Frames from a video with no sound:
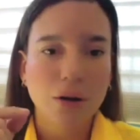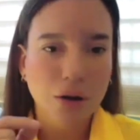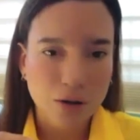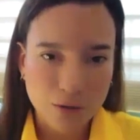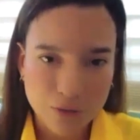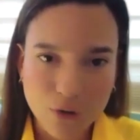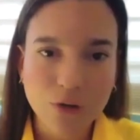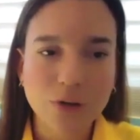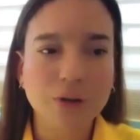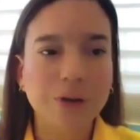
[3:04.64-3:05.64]
on a
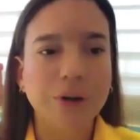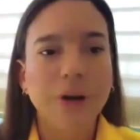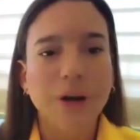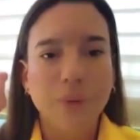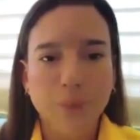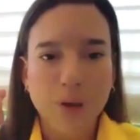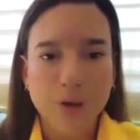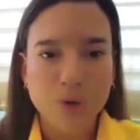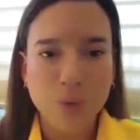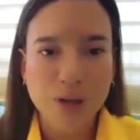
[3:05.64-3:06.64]
folder
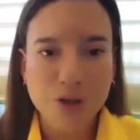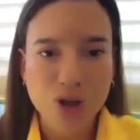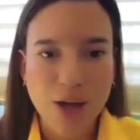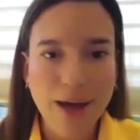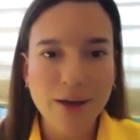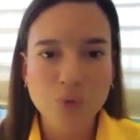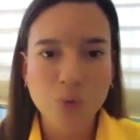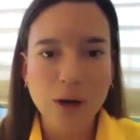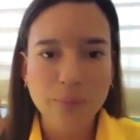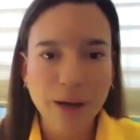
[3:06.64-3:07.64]
with doing checks
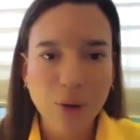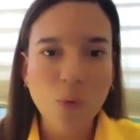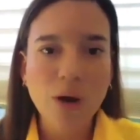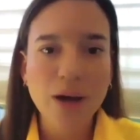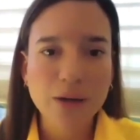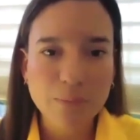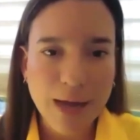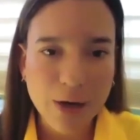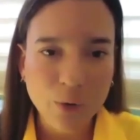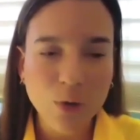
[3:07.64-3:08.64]
one by one
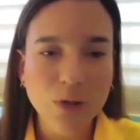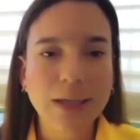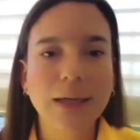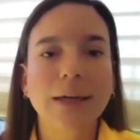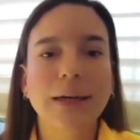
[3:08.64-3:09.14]
manually.